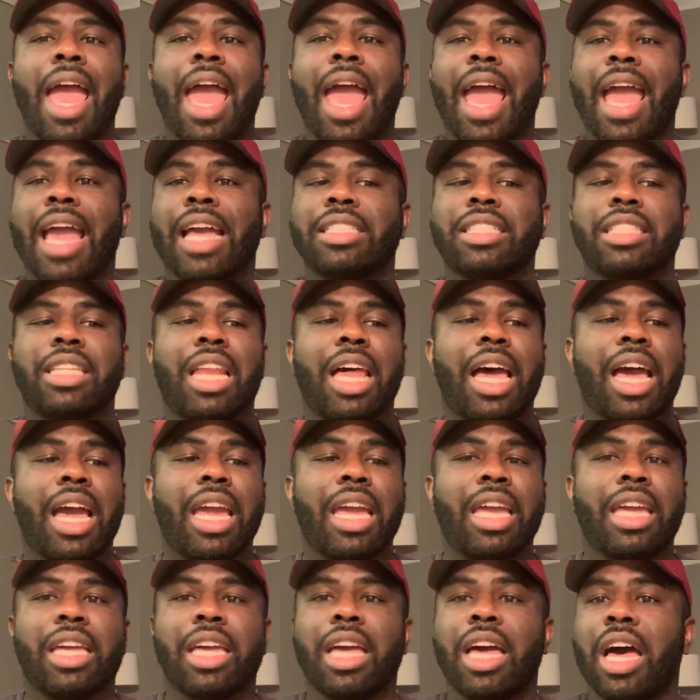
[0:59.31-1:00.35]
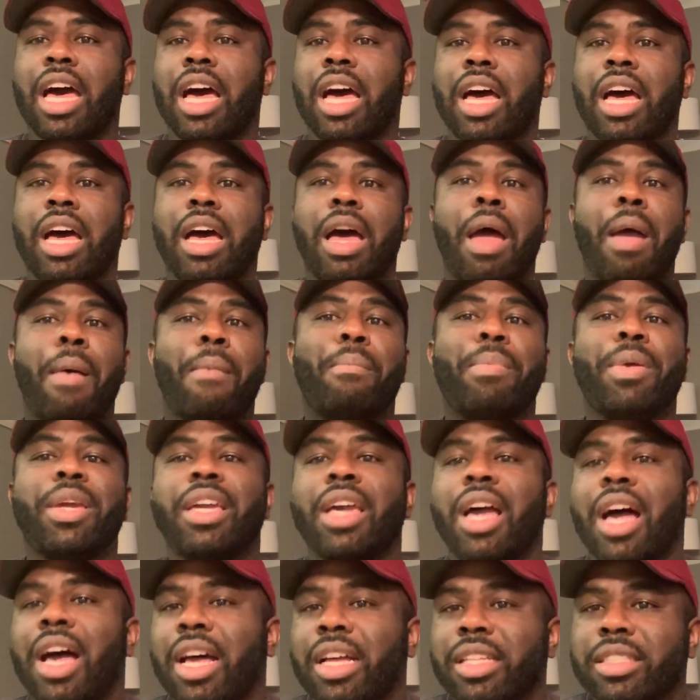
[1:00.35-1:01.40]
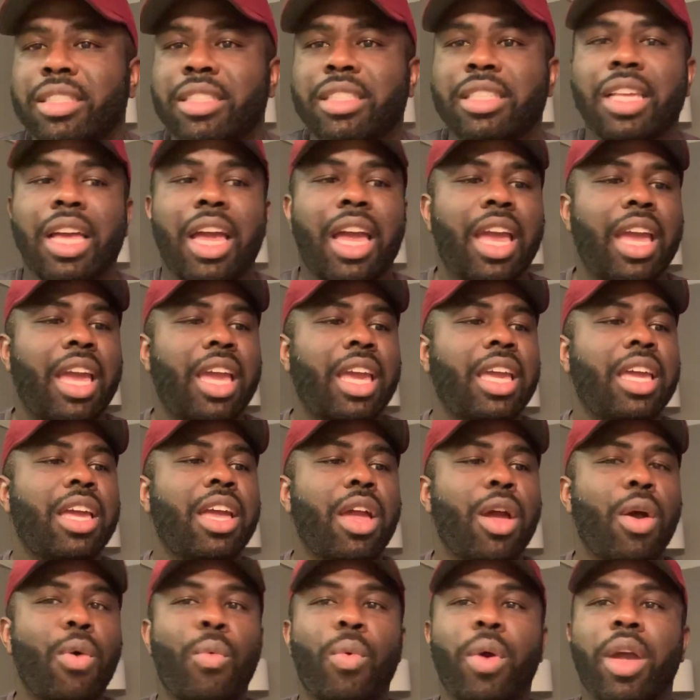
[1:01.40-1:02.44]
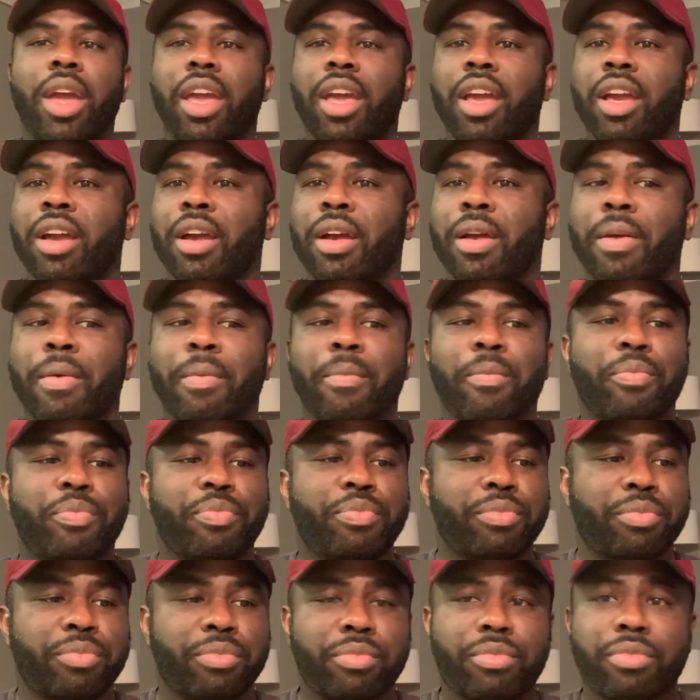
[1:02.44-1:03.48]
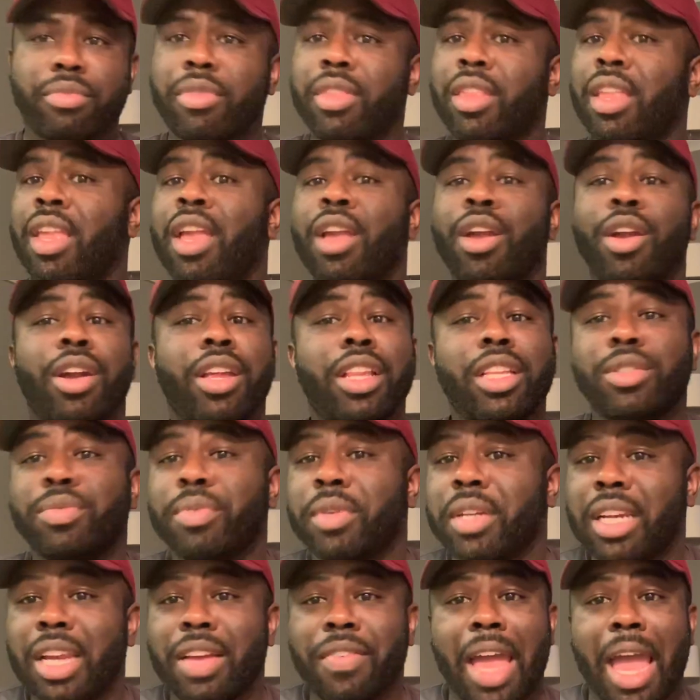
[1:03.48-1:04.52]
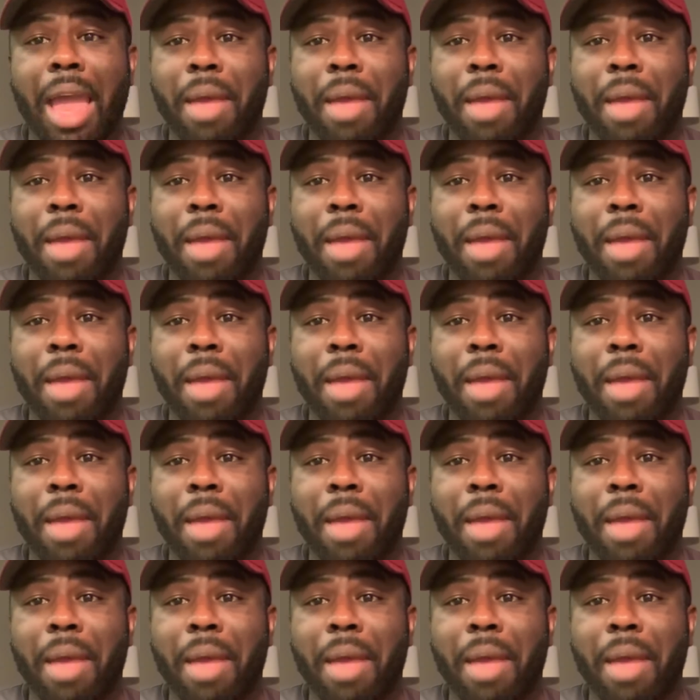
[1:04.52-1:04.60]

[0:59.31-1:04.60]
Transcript: as like Beyonce, where, girl, this would never